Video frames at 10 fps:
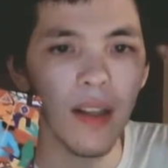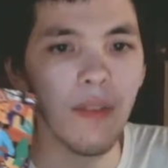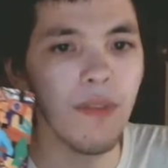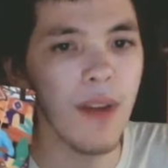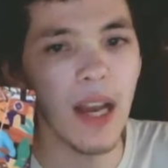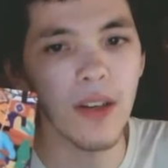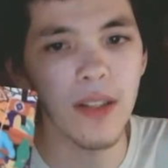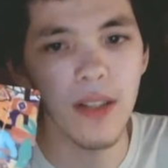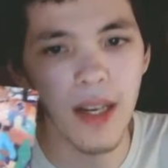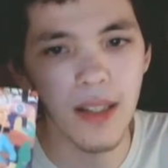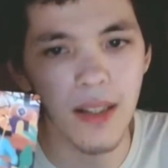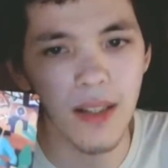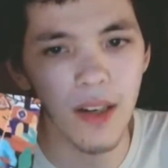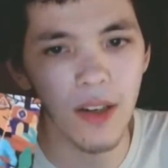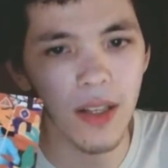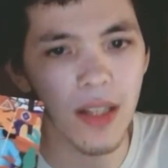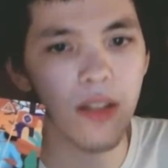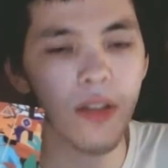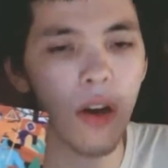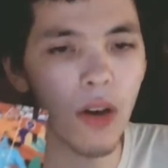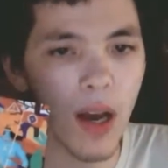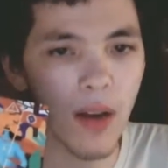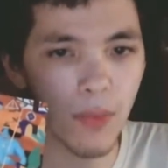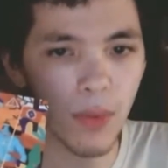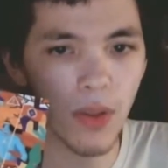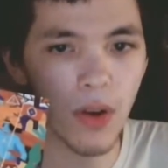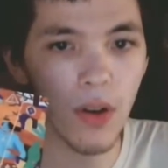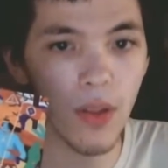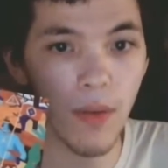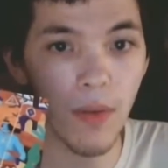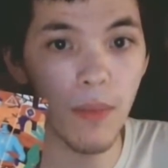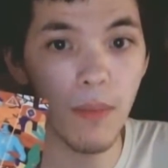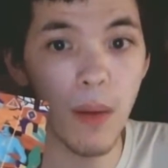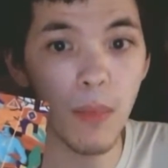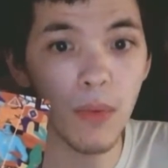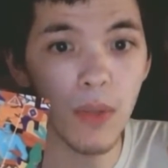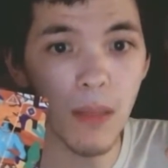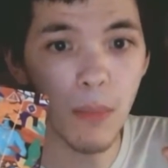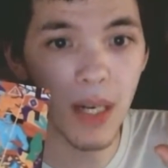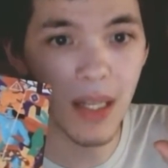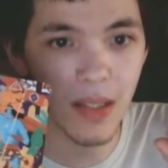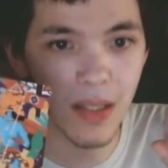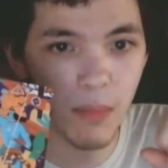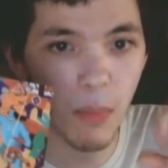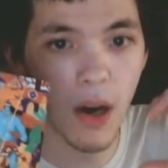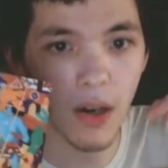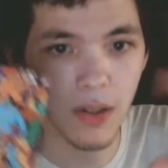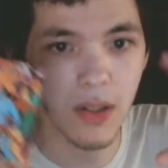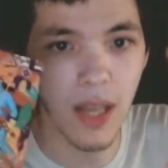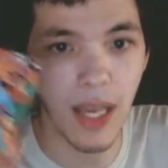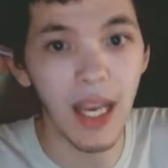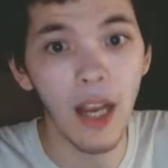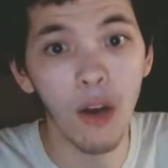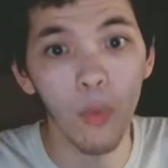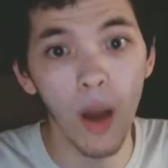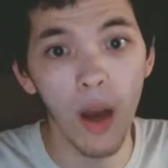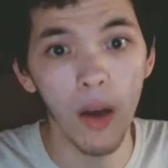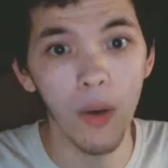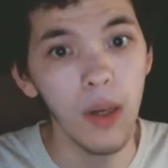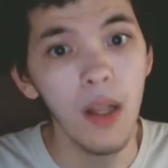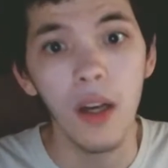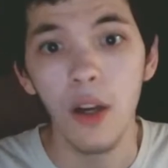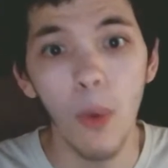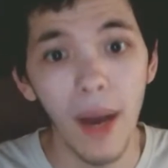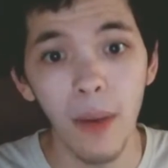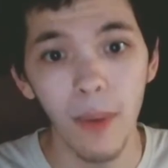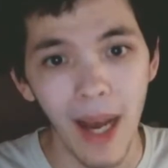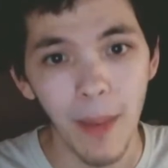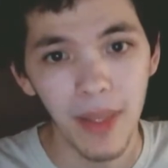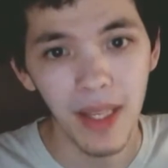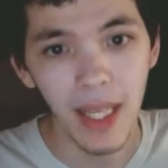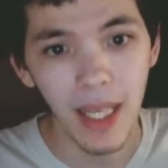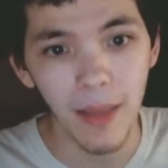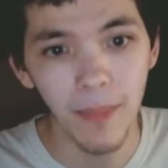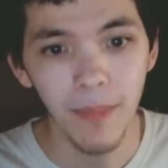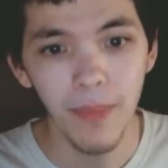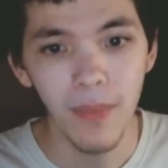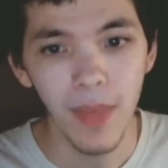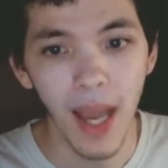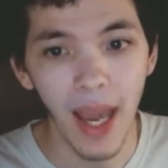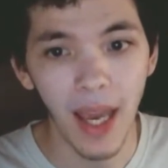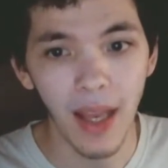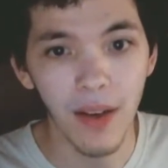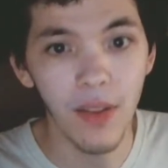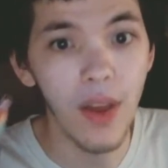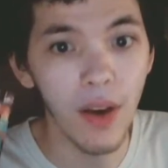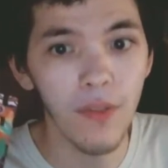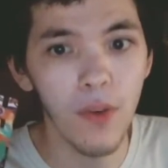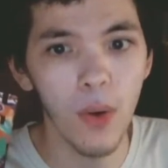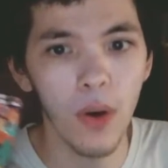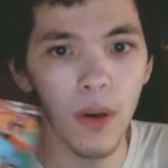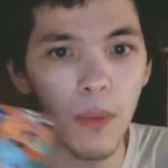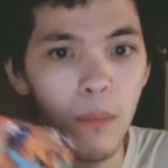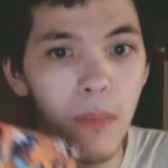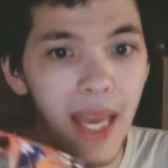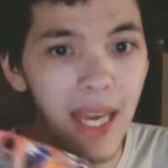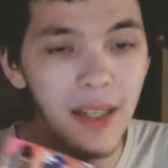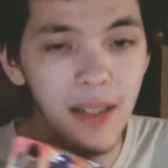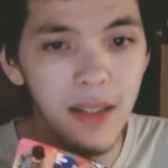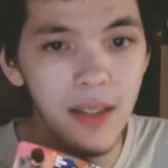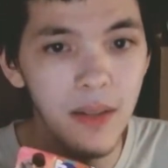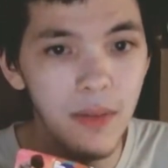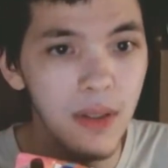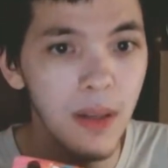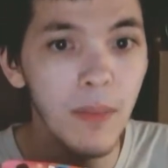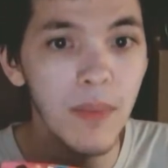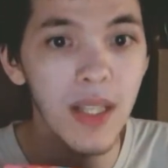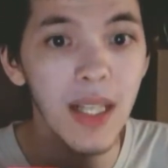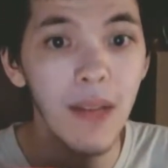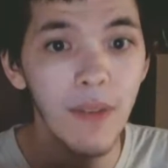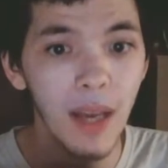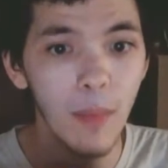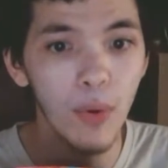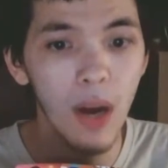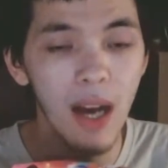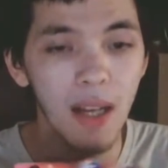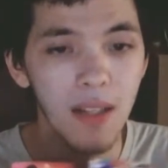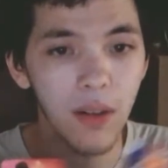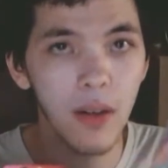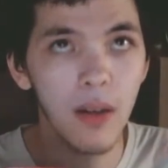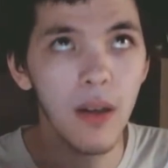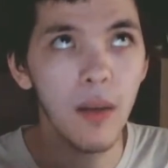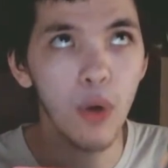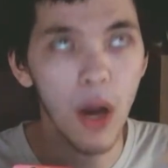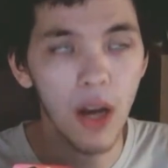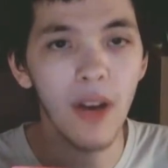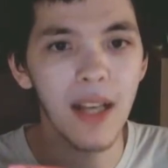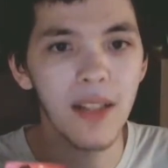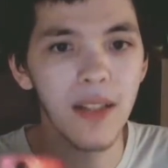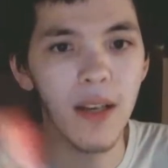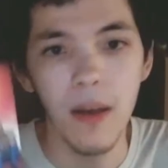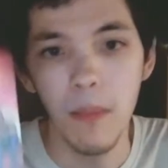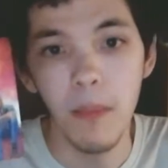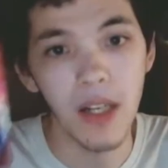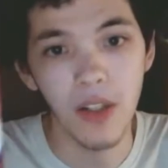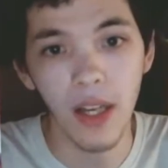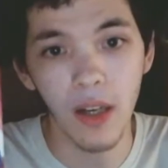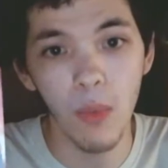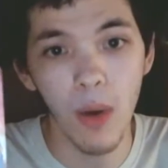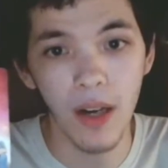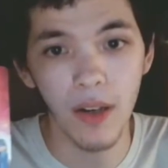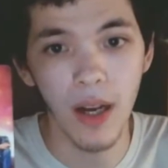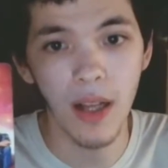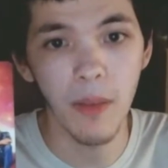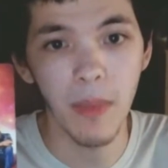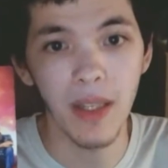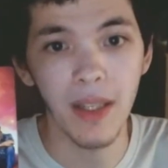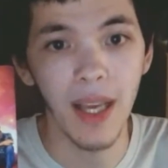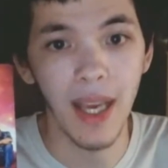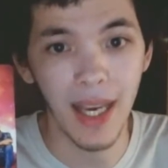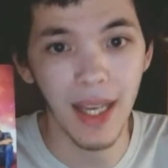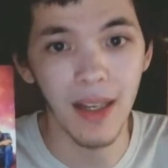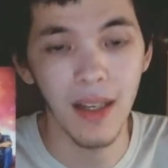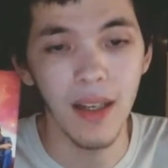fire doesn't necessarily start off with all the memory, but it sparks and can grow quite rapidly, and therefore makes some significant progress, much like a water element can,